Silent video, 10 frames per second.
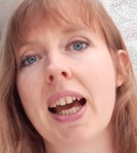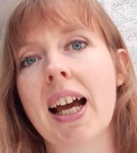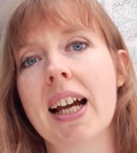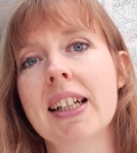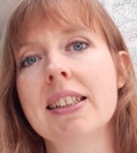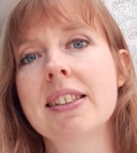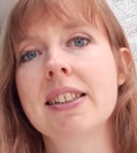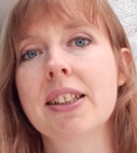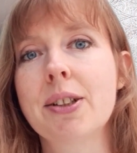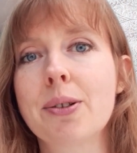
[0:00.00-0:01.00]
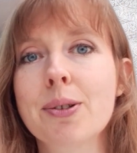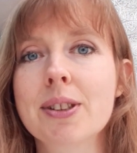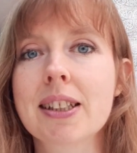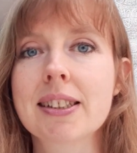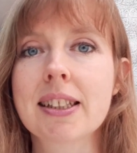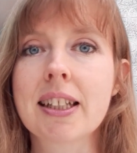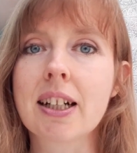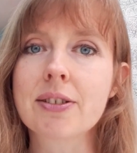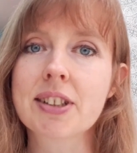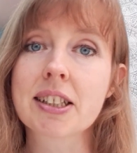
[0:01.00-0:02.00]
And you'll also see
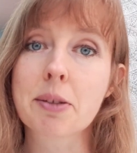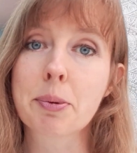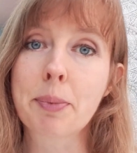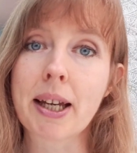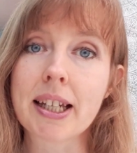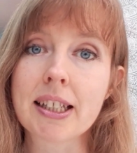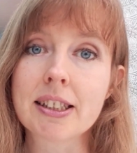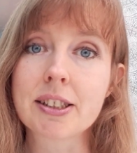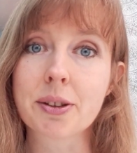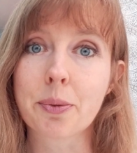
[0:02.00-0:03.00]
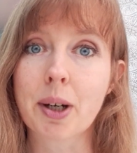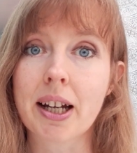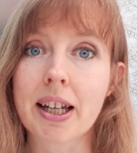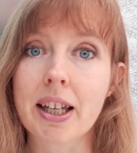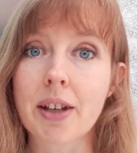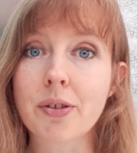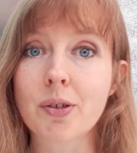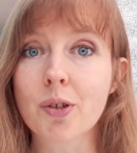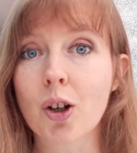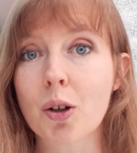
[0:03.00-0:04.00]
I've set up a page where if
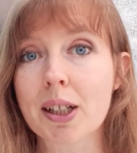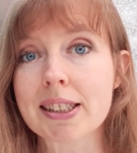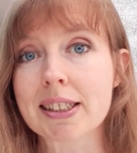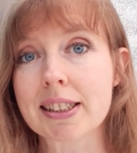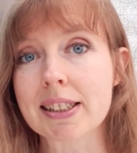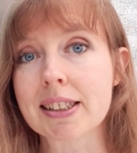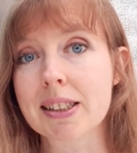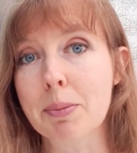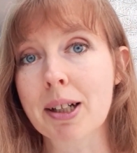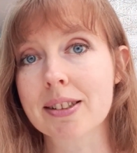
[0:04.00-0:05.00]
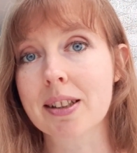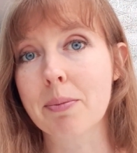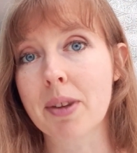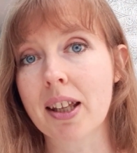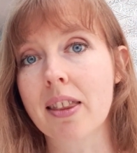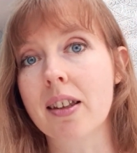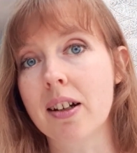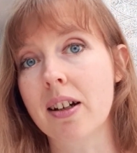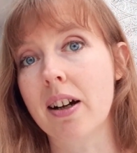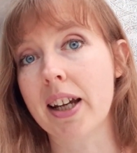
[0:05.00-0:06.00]
you've got questions about something
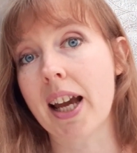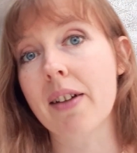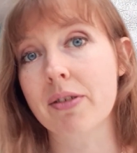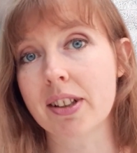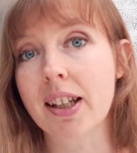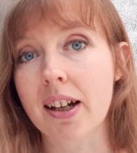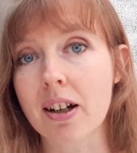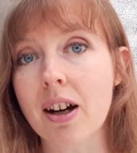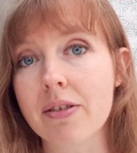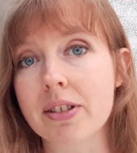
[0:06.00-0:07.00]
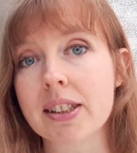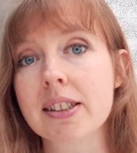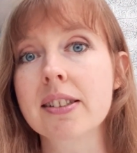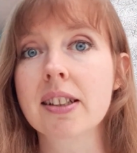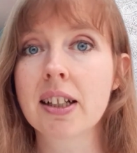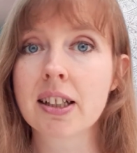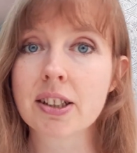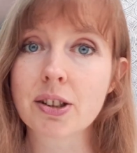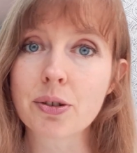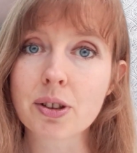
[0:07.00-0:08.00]
that I haven't yet covered, you